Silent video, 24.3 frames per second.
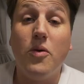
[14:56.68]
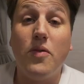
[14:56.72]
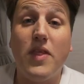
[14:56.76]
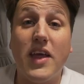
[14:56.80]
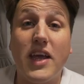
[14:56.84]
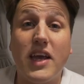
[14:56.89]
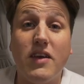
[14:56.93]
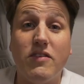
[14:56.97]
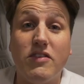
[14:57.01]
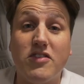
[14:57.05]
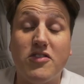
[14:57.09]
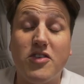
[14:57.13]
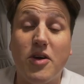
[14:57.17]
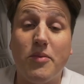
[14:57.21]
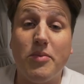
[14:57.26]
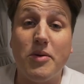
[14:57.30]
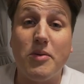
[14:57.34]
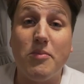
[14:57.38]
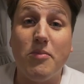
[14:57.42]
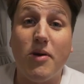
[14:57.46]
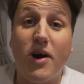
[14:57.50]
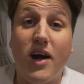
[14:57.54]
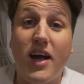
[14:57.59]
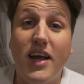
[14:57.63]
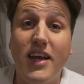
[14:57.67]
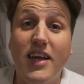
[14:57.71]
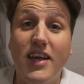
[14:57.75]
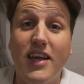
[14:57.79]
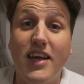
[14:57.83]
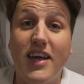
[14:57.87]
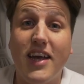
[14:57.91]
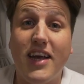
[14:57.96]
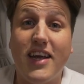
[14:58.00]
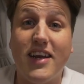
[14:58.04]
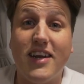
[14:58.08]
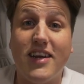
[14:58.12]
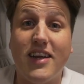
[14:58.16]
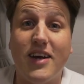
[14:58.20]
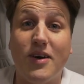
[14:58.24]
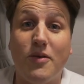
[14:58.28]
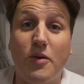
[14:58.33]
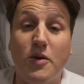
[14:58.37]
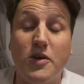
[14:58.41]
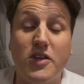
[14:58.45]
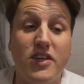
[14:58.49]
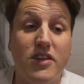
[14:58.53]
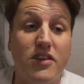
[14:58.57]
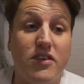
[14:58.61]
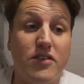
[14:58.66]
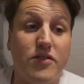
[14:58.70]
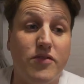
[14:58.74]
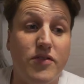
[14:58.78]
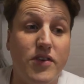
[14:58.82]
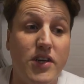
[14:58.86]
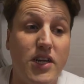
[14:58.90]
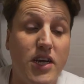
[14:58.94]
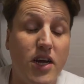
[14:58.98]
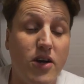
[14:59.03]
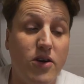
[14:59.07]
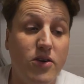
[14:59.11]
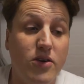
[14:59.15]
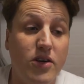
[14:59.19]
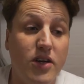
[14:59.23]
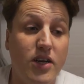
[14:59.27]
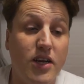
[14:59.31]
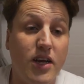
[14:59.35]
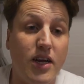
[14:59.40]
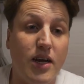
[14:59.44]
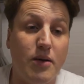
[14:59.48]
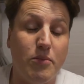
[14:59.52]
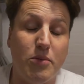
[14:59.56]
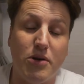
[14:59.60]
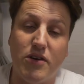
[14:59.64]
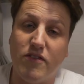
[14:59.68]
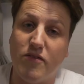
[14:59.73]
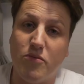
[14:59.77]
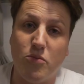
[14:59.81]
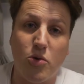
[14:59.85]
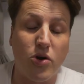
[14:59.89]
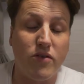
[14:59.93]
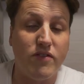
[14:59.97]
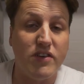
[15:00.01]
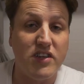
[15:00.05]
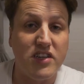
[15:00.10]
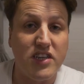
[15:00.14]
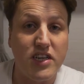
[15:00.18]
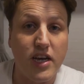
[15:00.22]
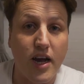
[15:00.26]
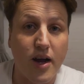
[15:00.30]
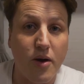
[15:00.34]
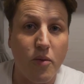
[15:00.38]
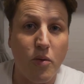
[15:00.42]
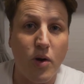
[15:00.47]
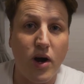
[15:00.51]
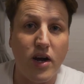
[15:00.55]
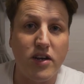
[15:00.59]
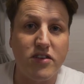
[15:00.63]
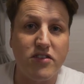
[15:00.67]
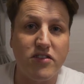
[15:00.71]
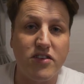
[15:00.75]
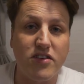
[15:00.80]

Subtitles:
Well, thank you for stopping by and watching this video. A bit of more of a DIY